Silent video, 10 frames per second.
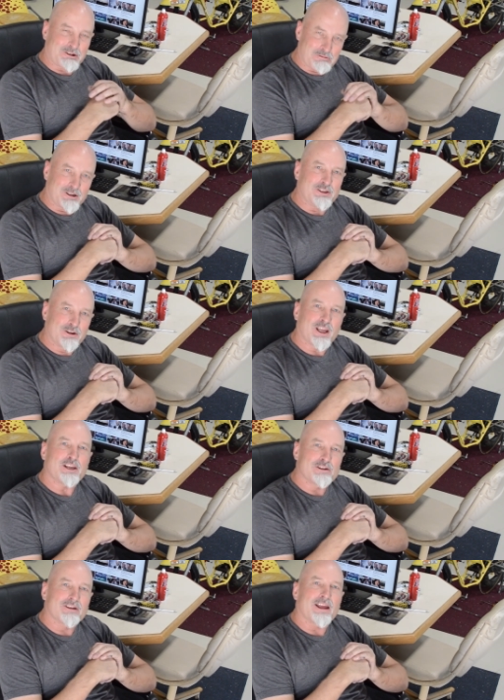when you
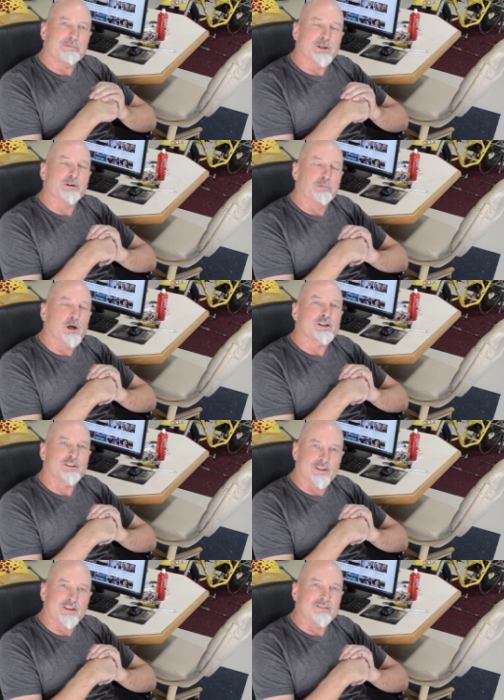get your name in the book,
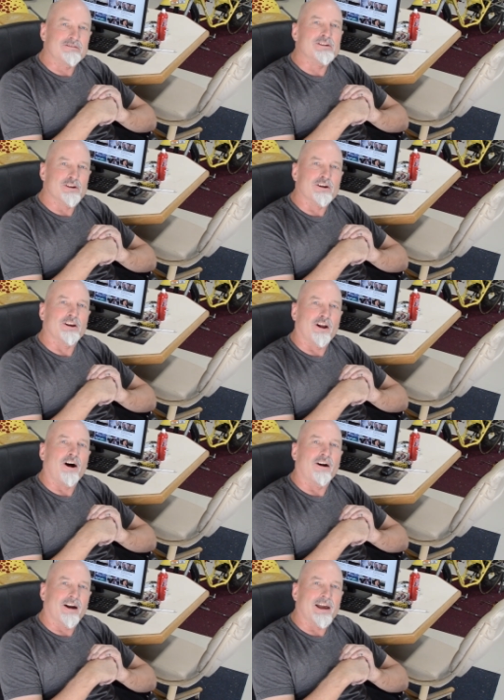then you're an
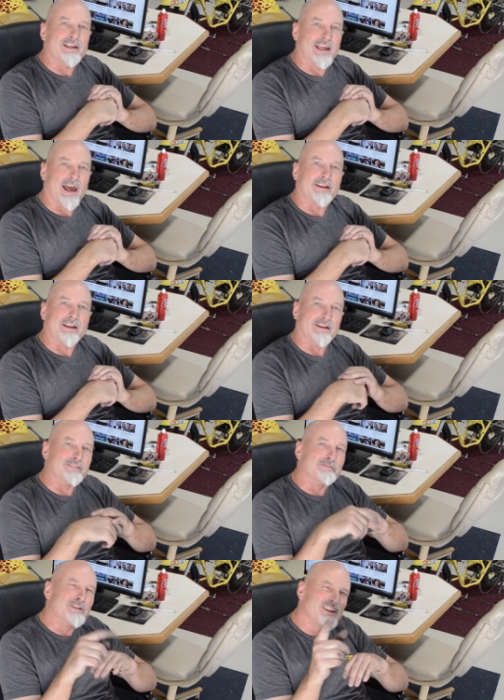alright cat.
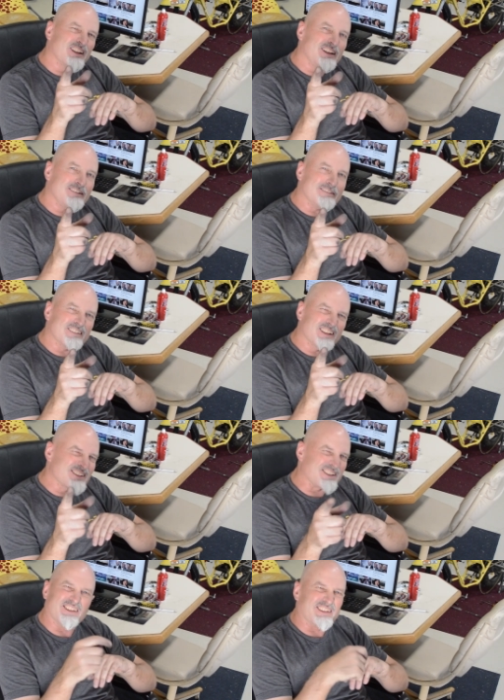And really, those
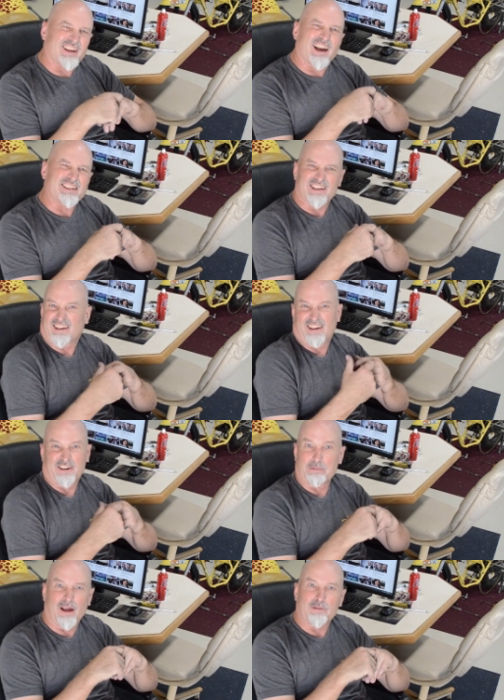are the only guys I
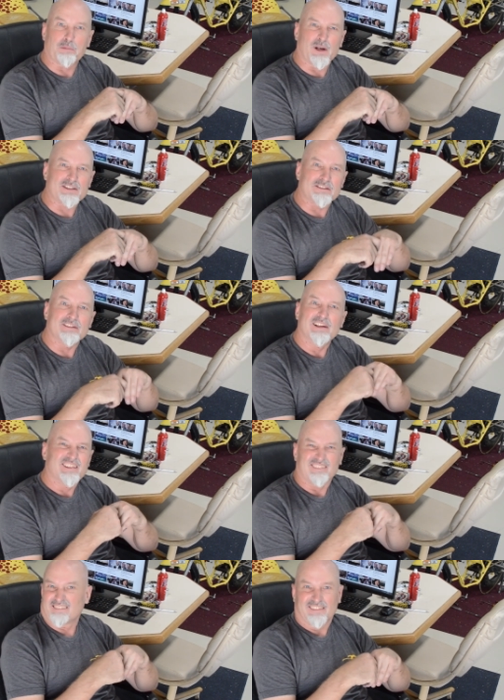care about impressing.
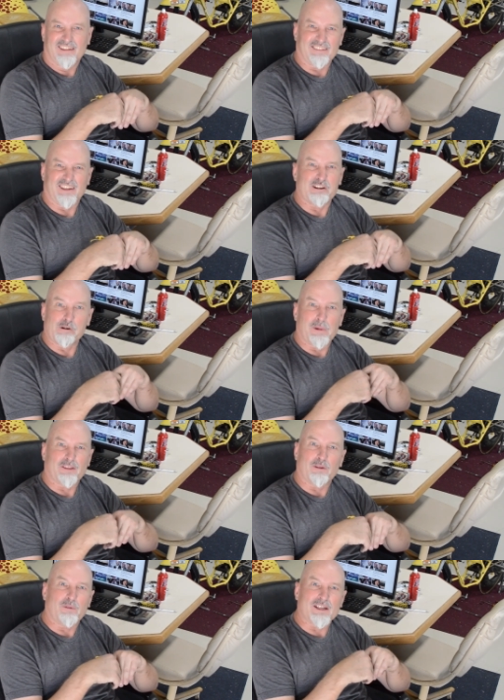I don't care
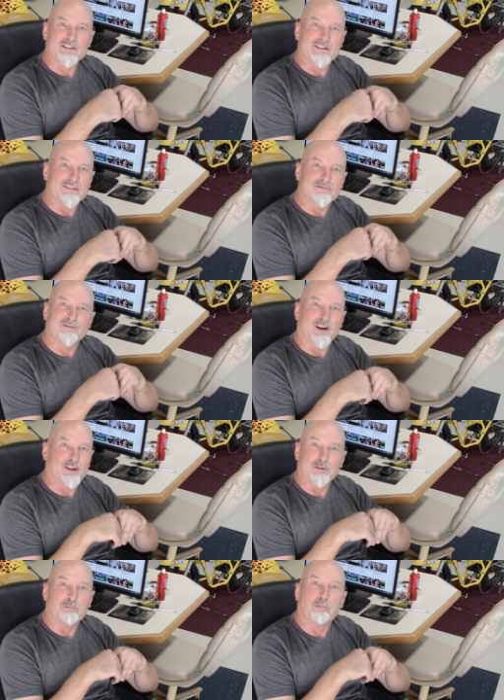about the rest of the
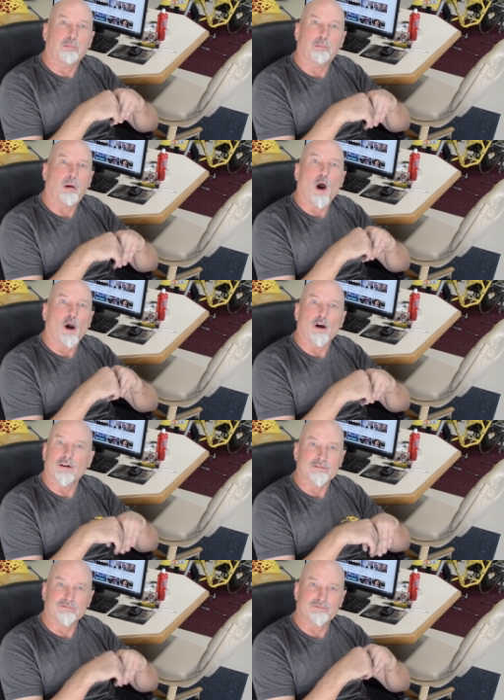fucking bar
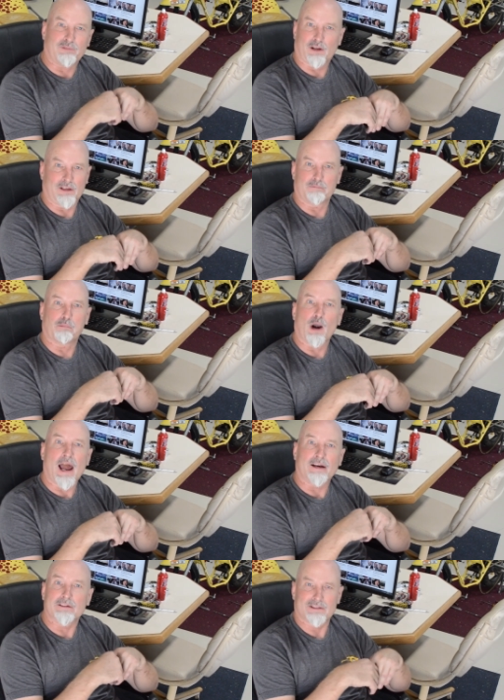fucking
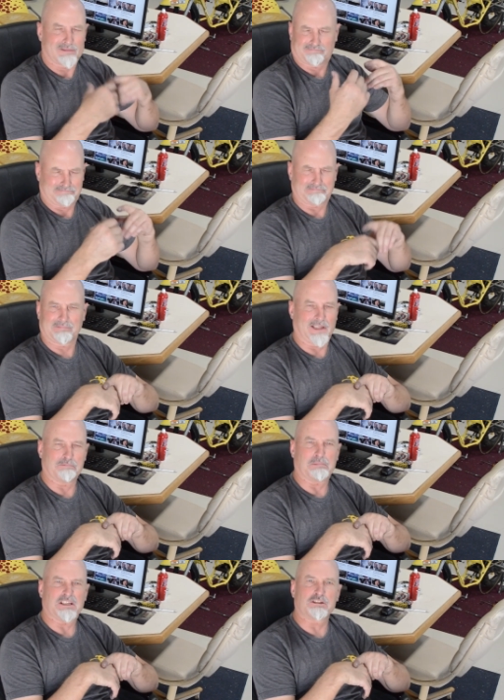braggarts.
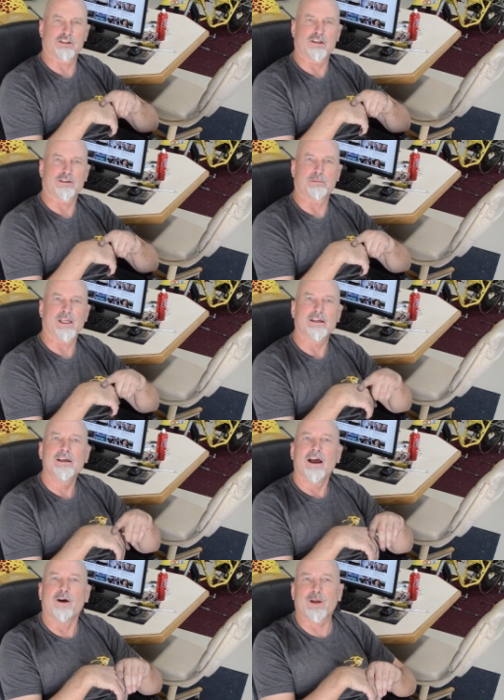Doesn't mean shit to me.
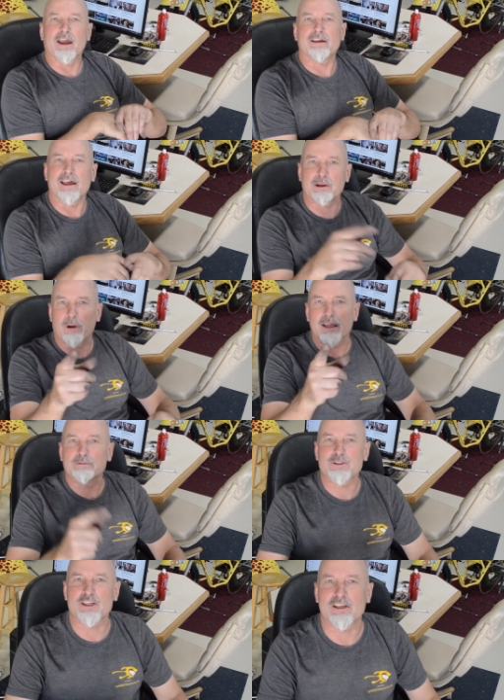Okay, anyway,
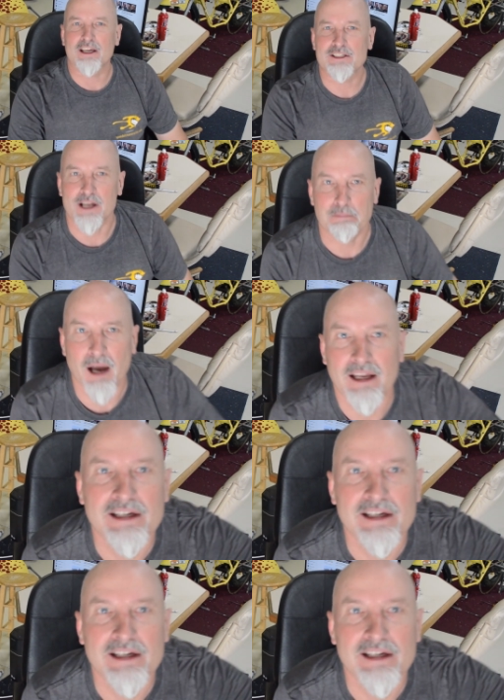we'll see you next time. Bye.